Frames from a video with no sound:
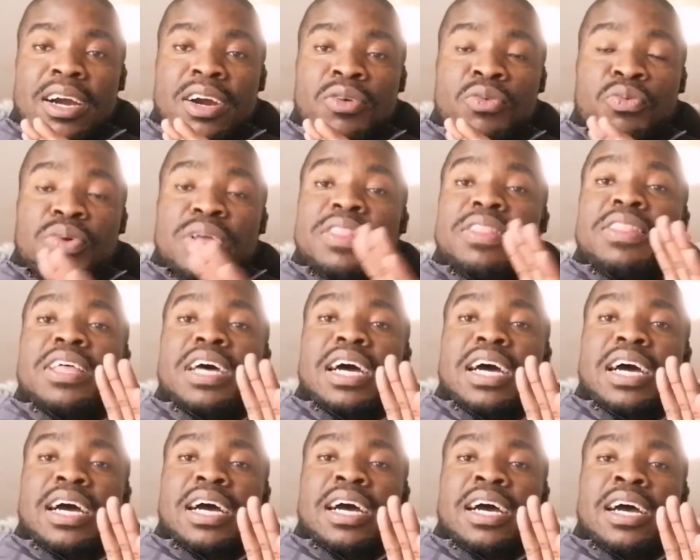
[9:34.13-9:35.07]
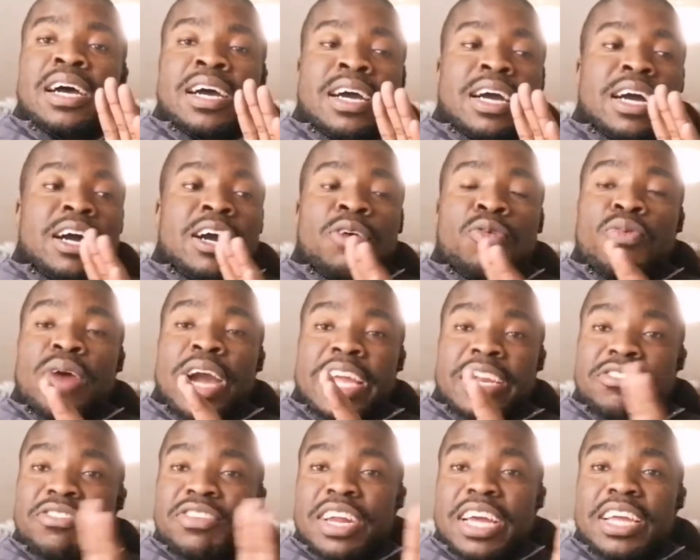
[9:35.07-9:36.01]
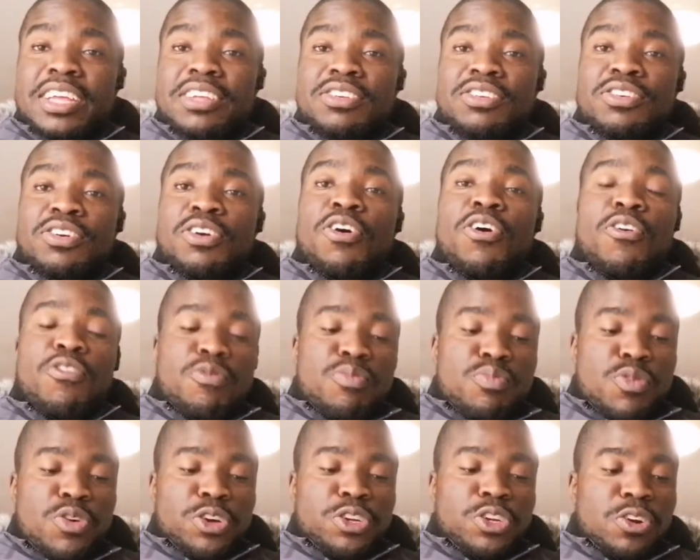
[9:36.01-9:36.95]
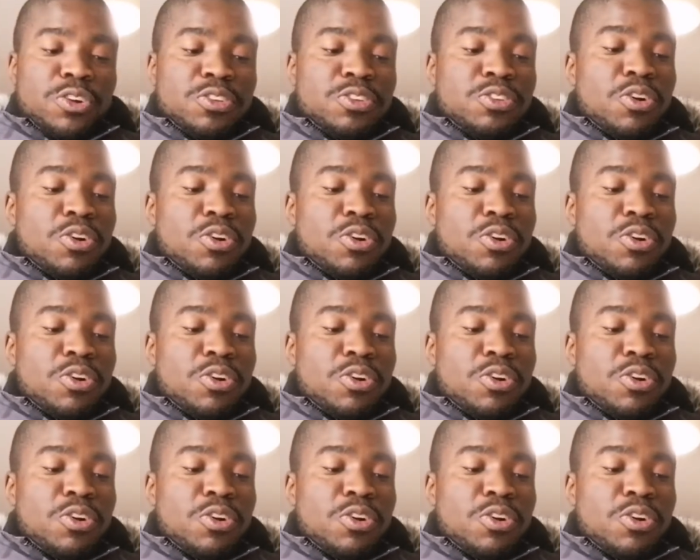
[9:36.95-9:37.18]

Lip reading: with a wide range of motion.